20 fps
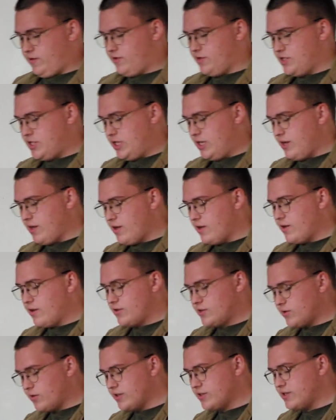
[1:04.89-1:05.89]
energy
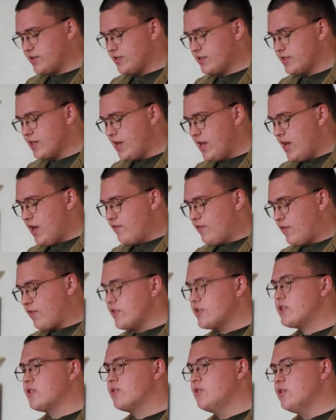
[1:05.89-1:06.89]
sources
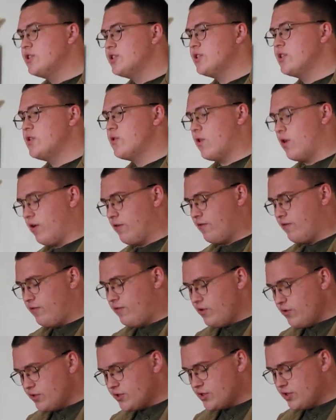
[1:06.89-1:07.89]
that the solution to our
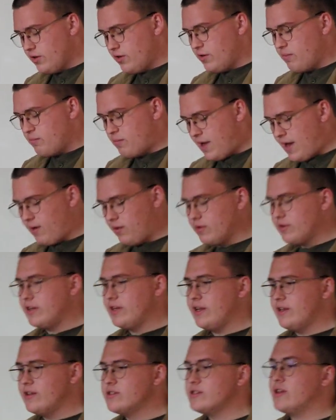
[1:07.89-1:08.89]
future power
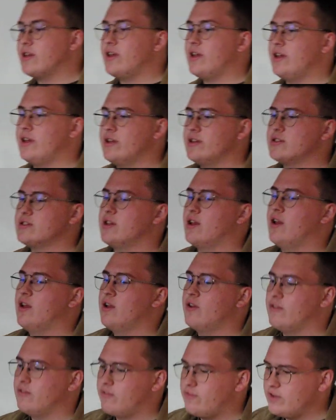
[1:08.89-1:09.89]
needs is
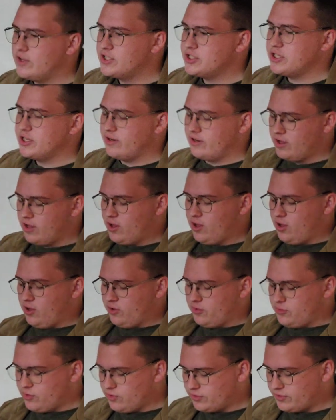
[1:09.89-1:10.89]
fission
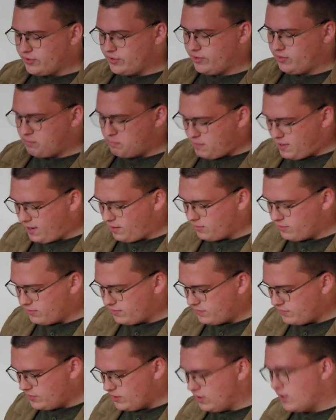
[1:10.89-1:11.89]
nuclear
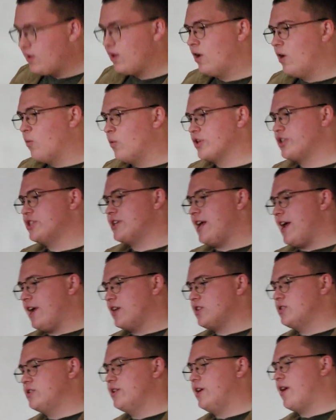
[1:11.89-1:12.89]
power, which is
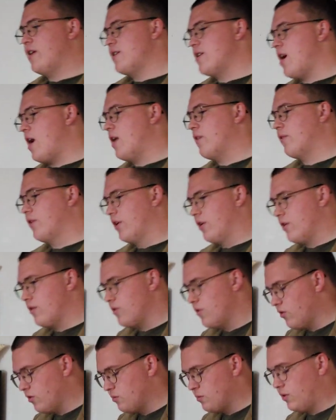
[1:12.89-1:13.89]
actually a
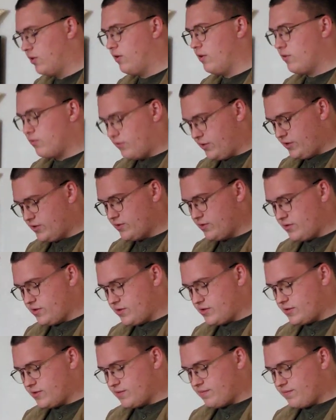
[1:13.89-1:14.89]
non-renewable
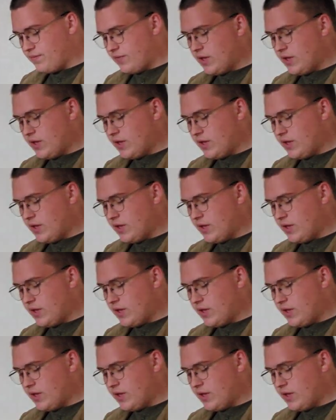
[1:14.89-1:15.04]
resource.